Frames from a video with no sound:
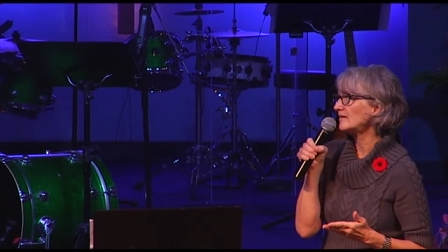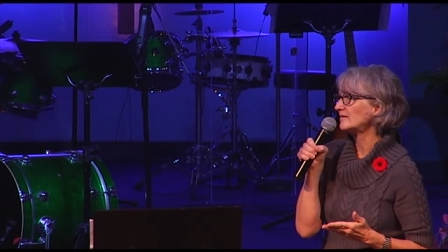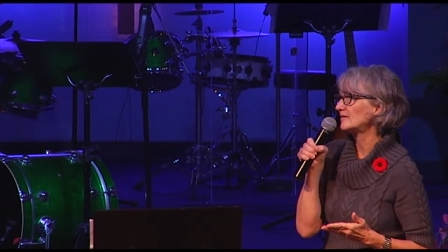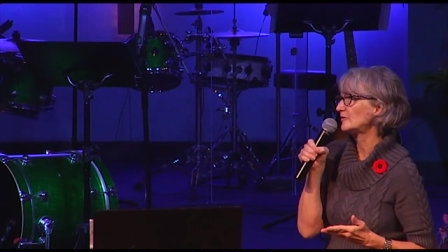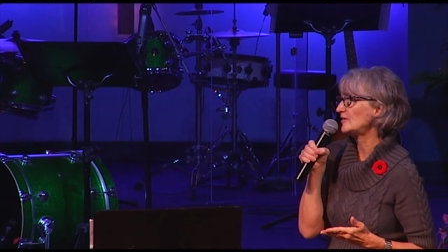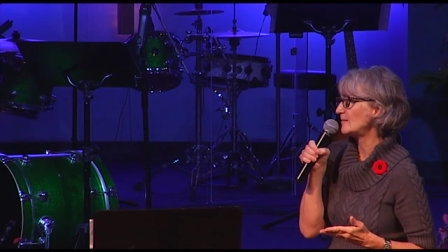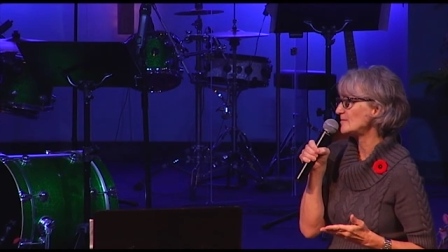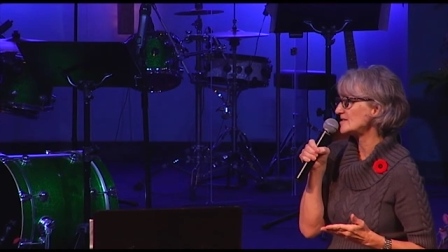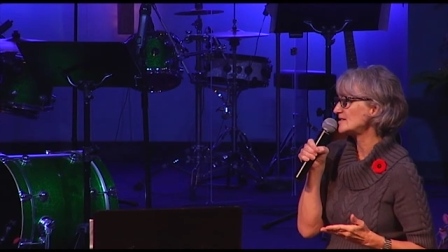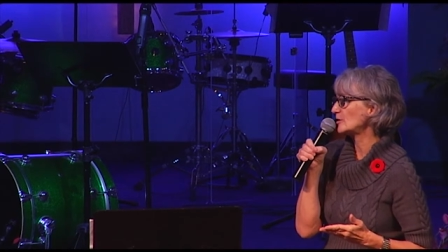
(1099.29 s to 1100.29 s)
and her name
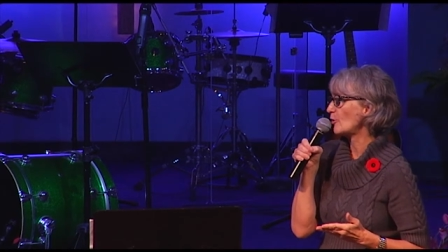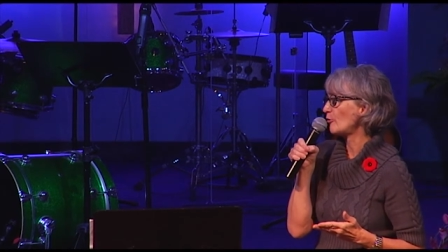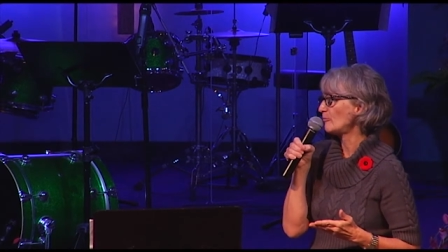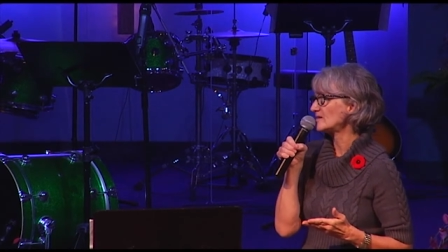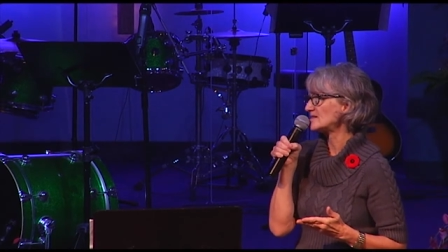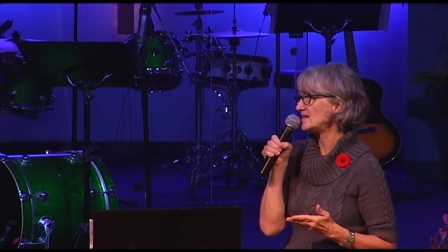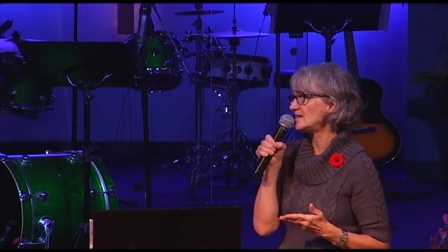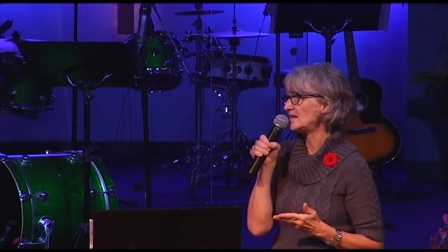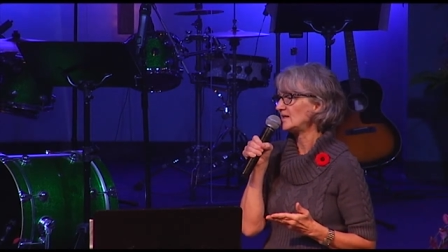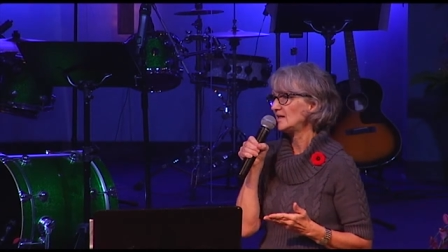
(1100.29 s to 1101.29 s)
is Nicole
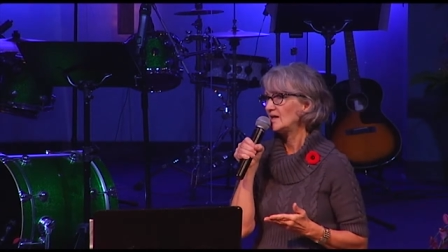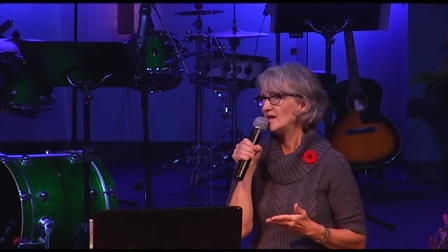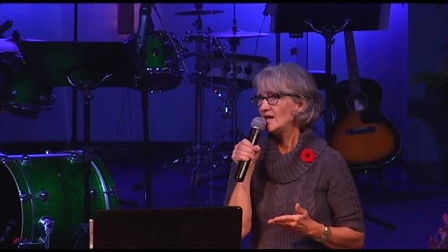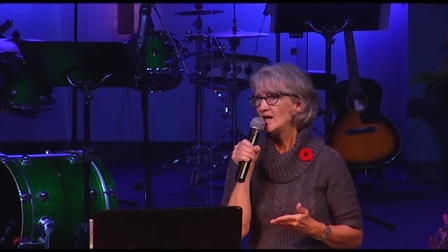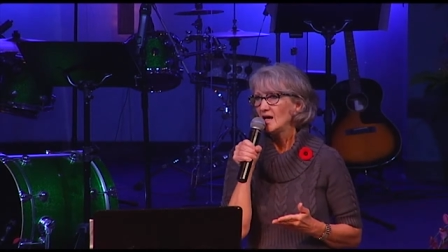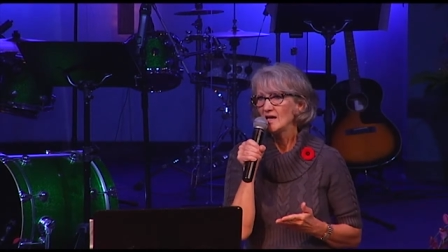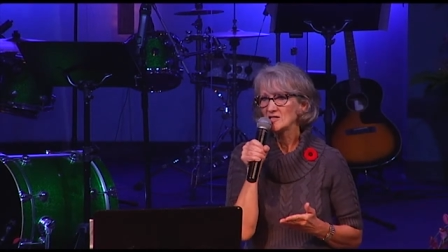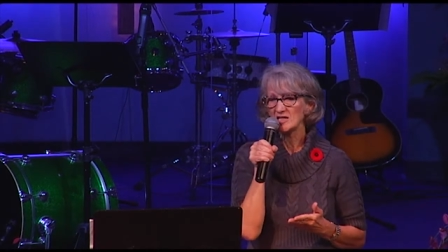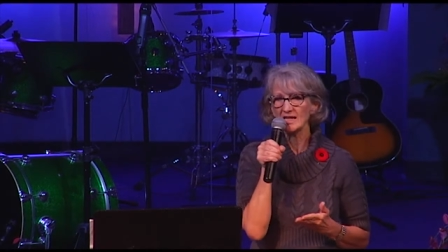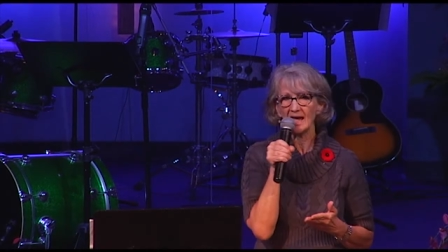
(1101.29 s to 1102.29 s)
Martini. And
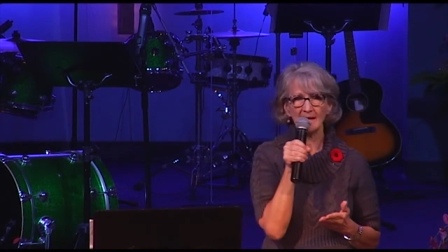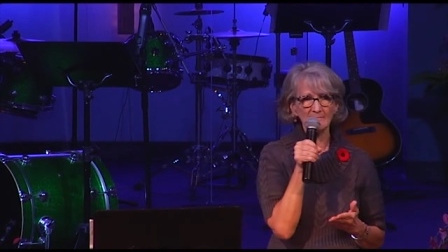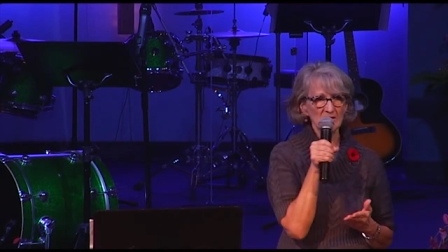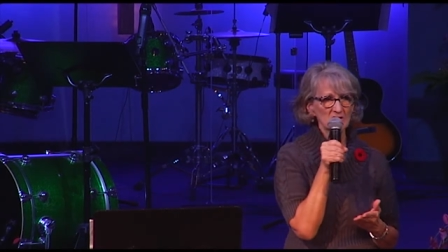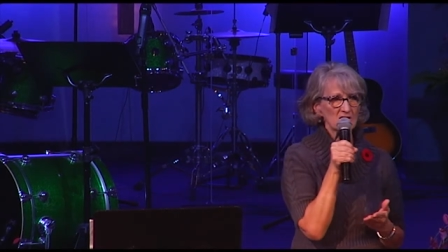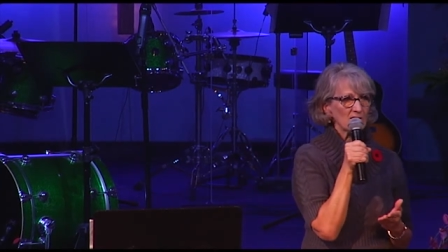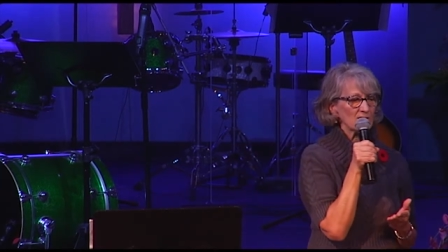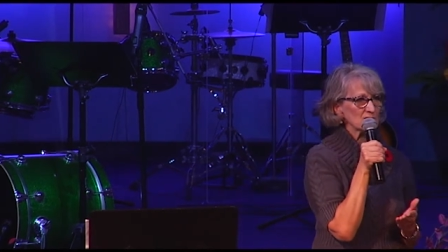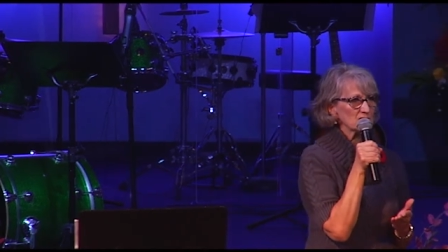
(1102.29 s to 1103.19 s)
she came to share her